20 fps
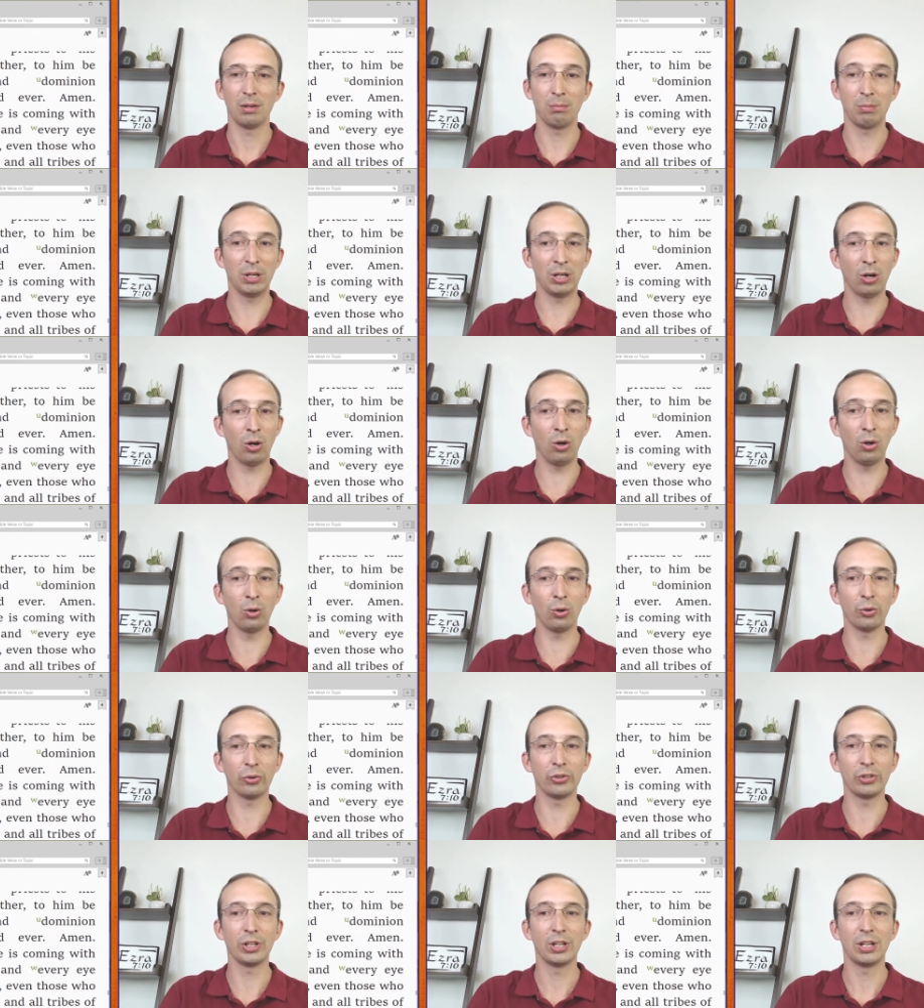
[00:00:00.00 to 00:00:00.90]

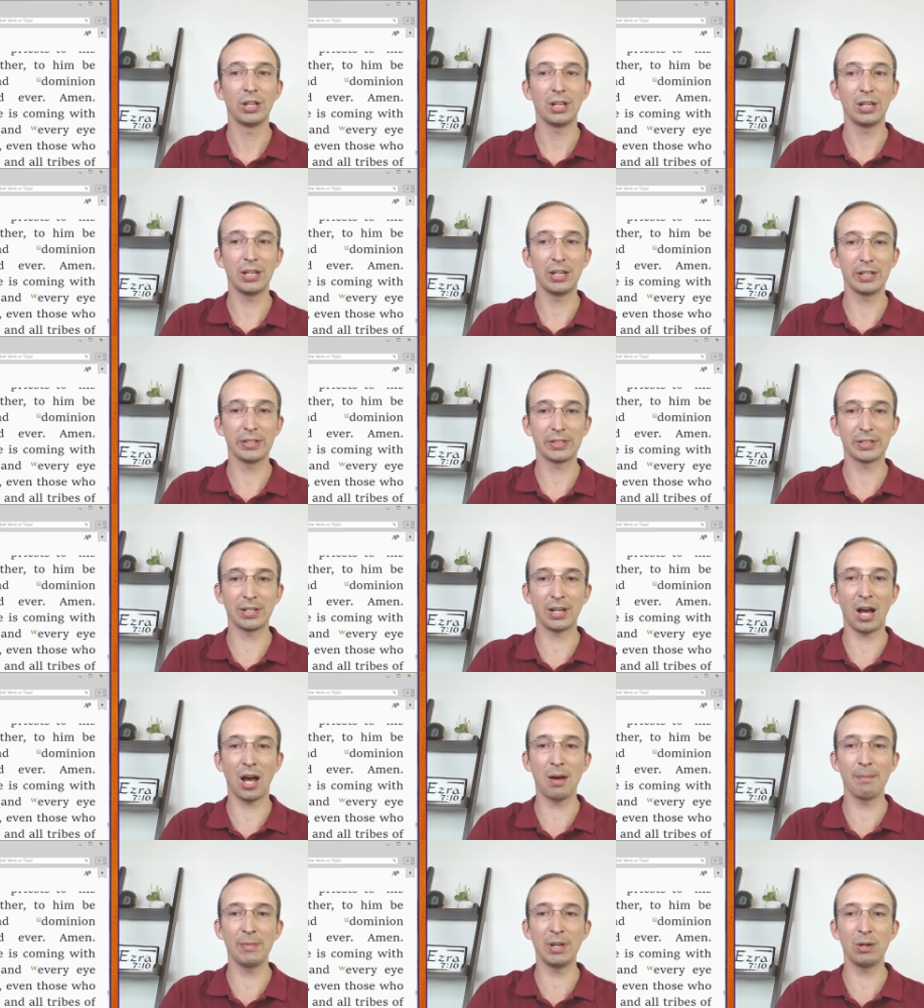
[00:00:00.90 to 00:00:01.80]
Behold, he is
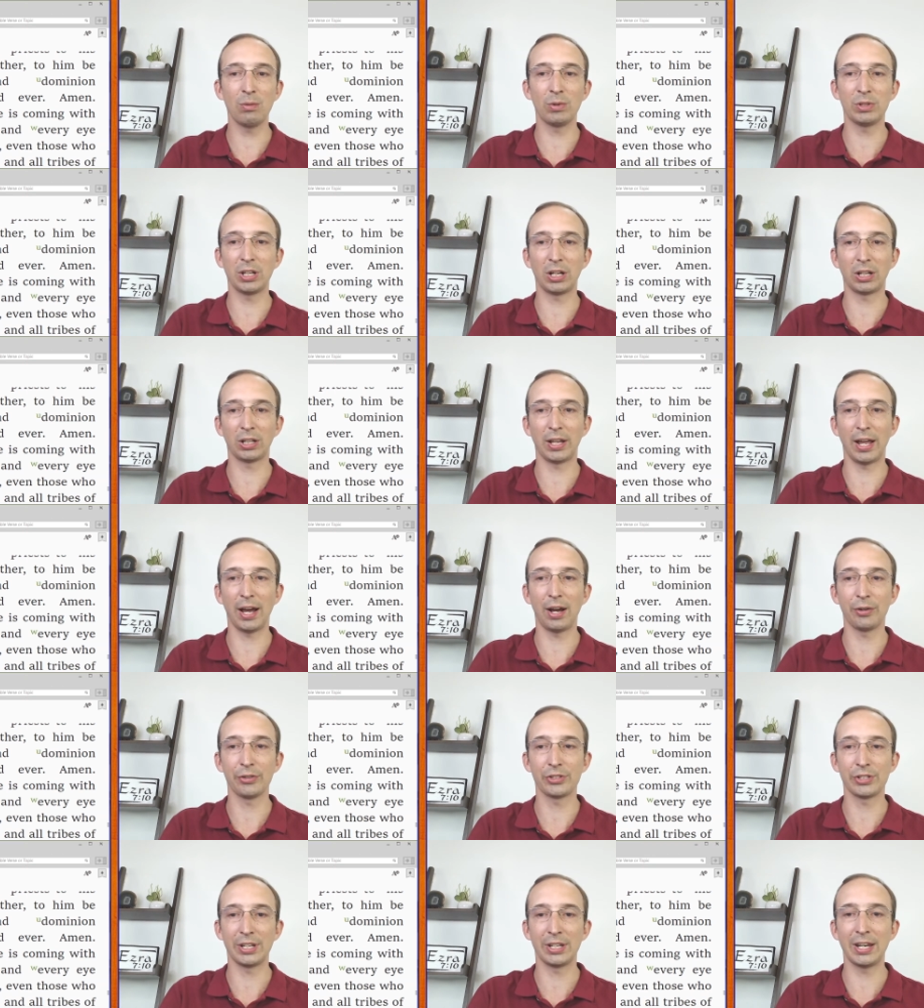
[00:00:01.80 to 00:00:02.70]
coming with the
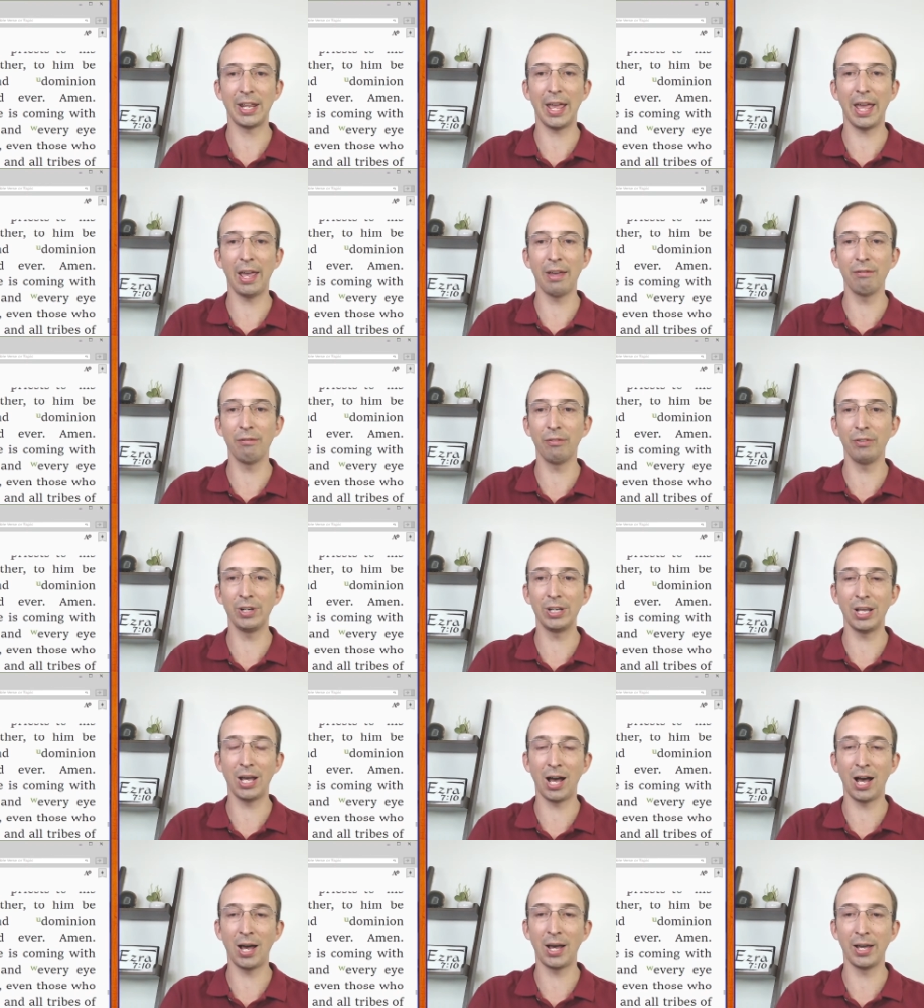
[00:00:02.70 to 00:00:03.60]
clouds, and
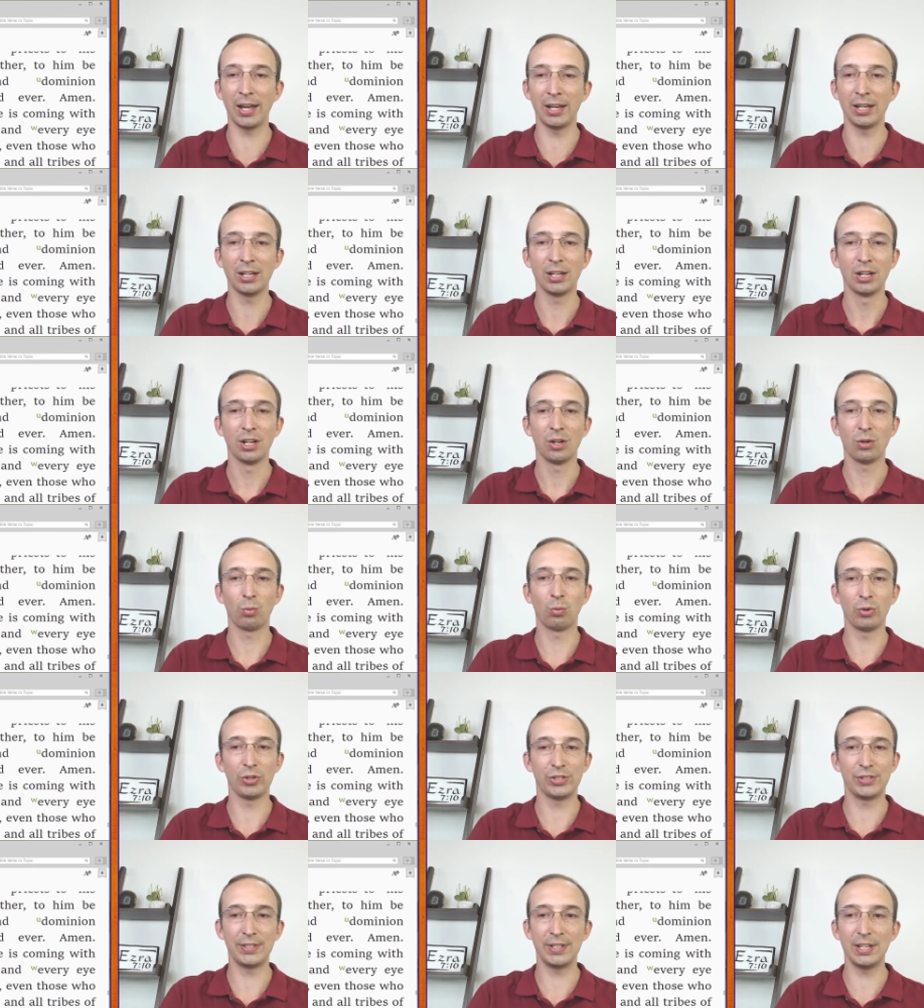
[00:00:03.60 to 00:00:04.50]
every eye
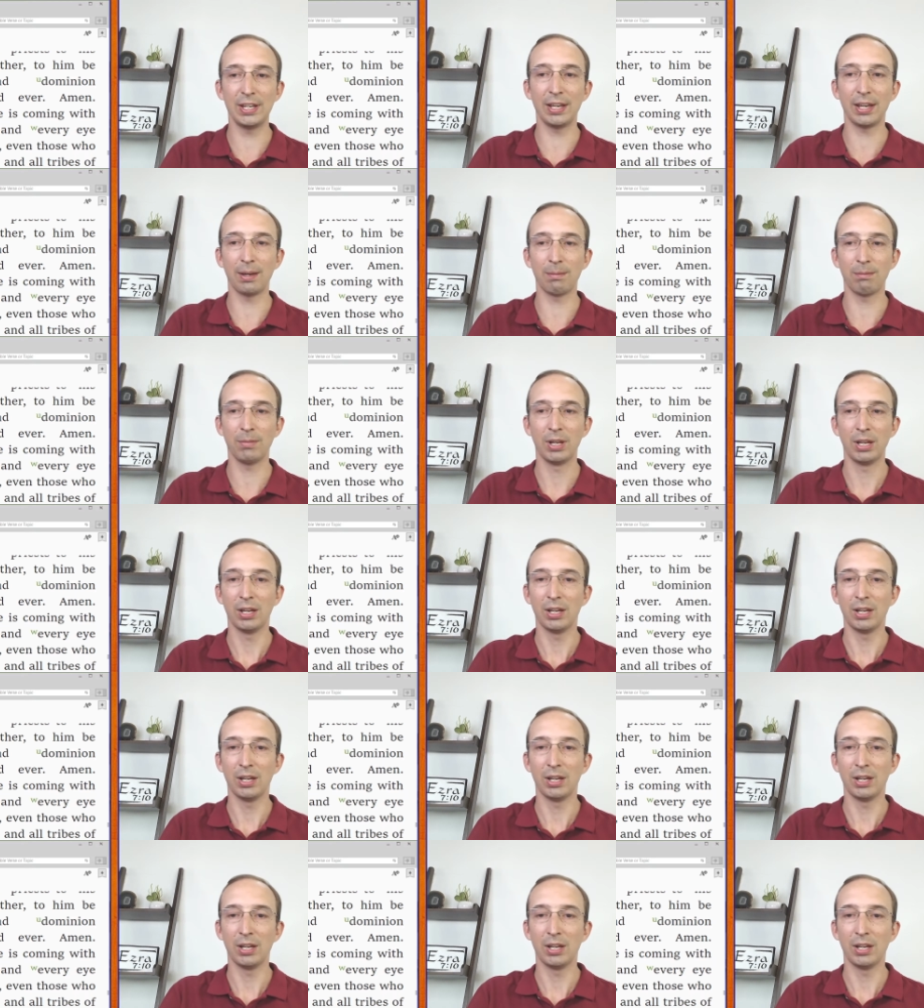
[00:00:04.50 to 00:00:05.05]
will see him